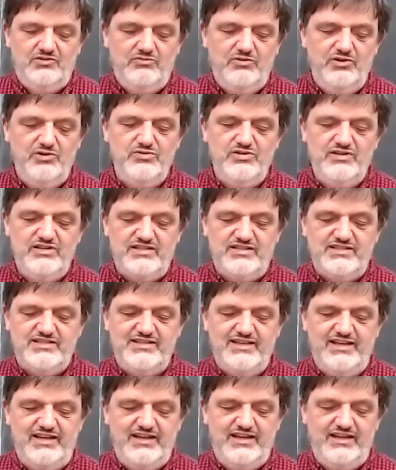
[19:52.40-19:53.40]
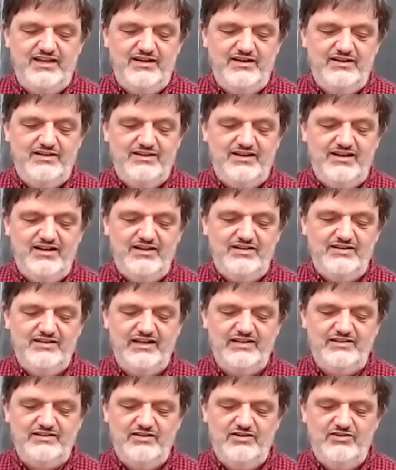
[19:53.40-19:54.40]
we wouldn't say
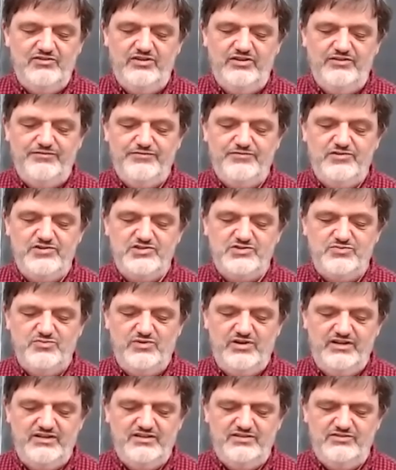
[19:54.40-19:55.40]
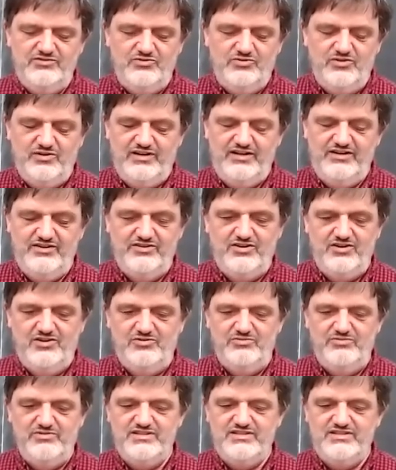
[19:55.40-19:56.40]
like the first one to I don't
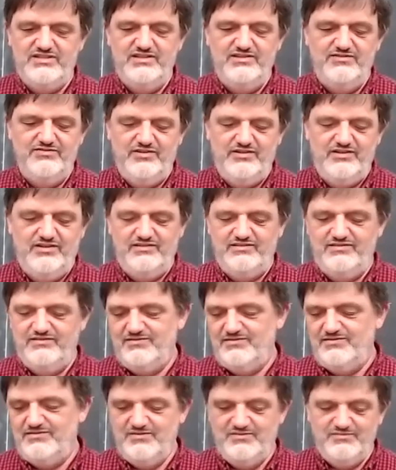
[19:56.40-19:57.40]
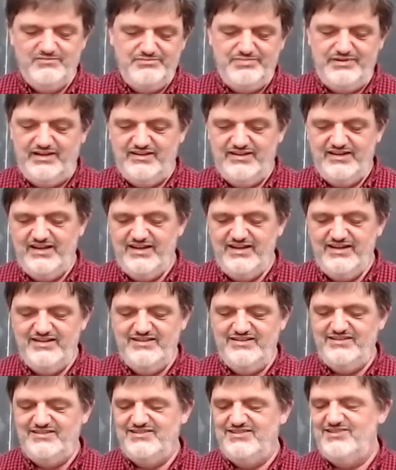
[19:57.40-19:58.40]
know receive a
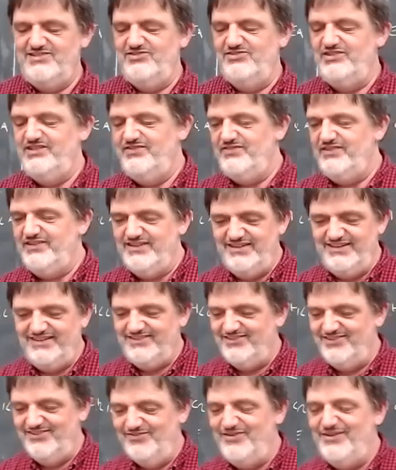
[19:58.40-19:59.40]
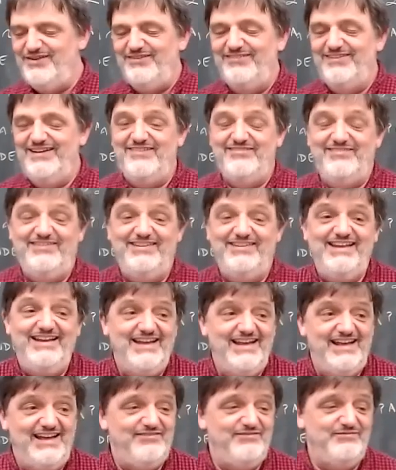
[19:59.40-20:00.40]
ballet certificate or whatever
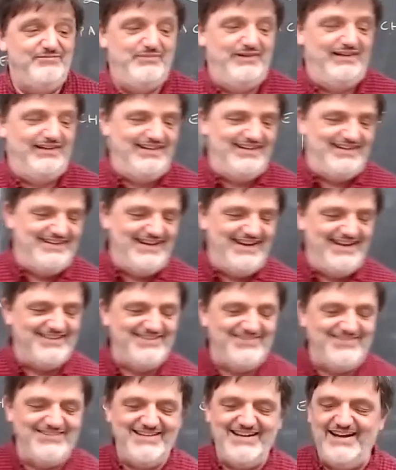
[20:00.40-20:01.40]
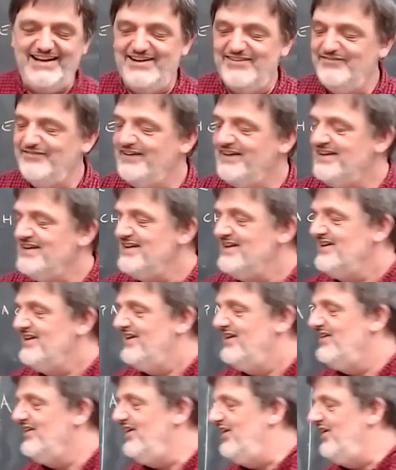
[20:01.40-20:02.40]
they have ballet dancers have.
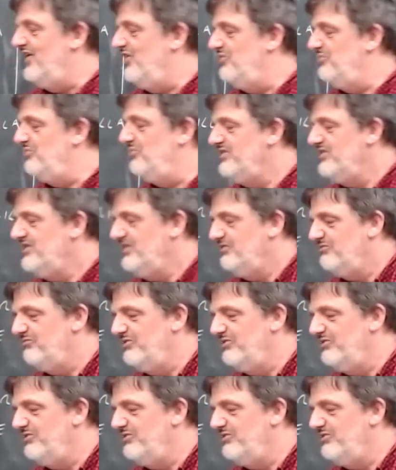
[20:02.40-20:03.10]
Um,